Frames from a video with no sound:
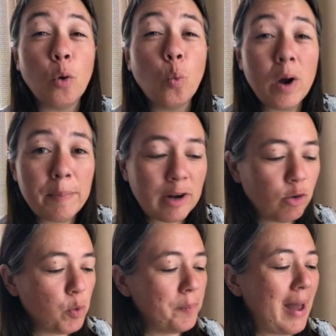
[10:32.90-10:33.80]
So
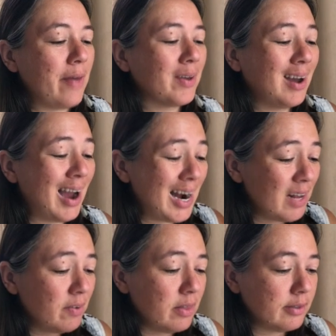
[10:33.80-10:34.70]
1-bedroom, 1-bath, kind
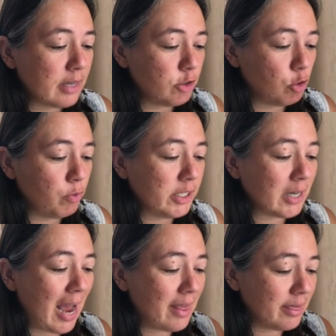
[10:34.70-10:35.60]
of in the central
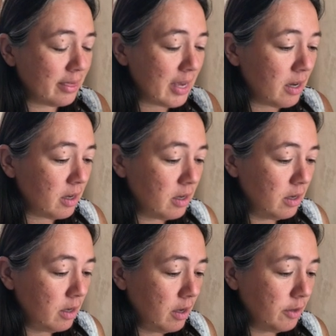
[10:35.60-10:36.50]
region. I think,
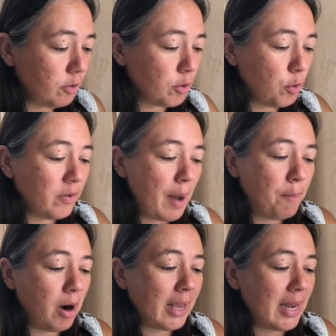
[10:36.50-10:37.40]
so you've
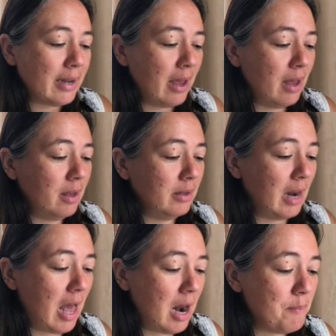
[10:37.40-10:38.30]
got Parque de
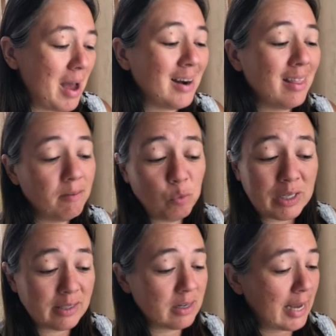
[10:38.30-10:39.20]
la Alemán,
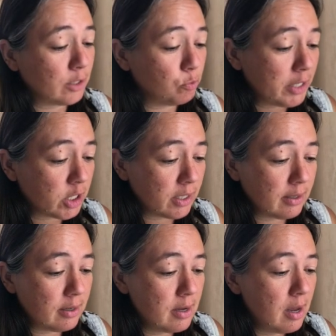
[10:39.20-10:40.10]
which is a nice
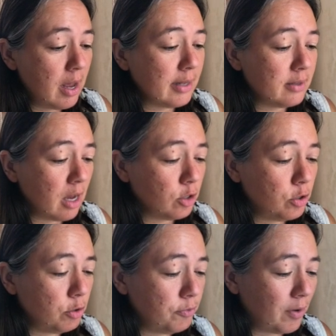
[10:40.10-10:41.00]
region. It's not
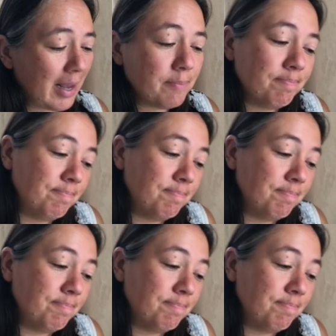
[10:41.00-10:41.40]
too, like,